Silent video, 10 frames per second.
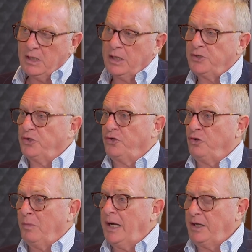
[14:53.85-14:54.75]
until the
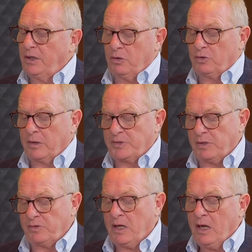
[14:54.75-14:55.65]
new mining code comes
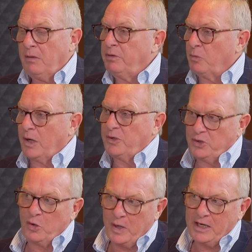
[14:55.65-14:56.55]
out, but why don't you
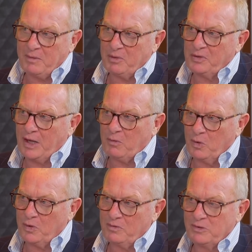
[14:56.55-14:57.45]
go ahead and build that road?